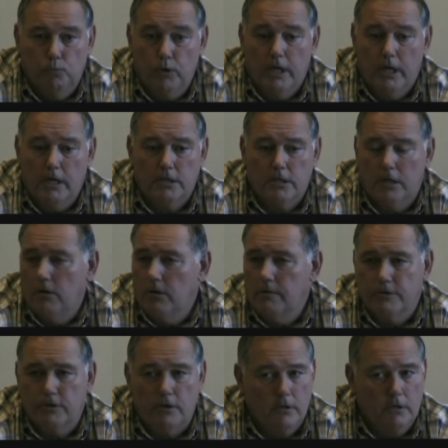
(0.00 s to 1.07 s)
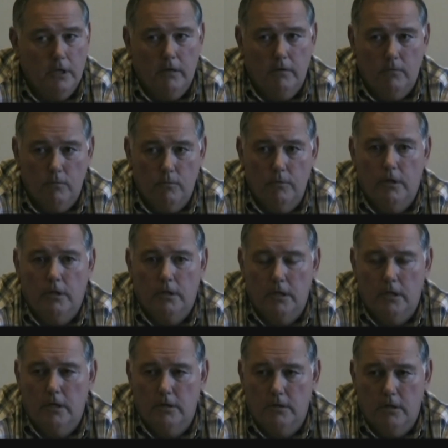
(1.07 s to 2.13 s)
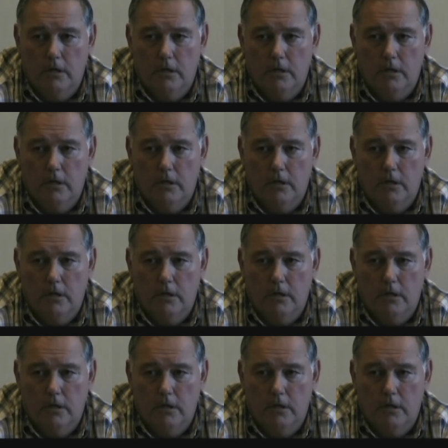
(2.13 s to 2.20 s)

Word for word: I say all of us on deck really did,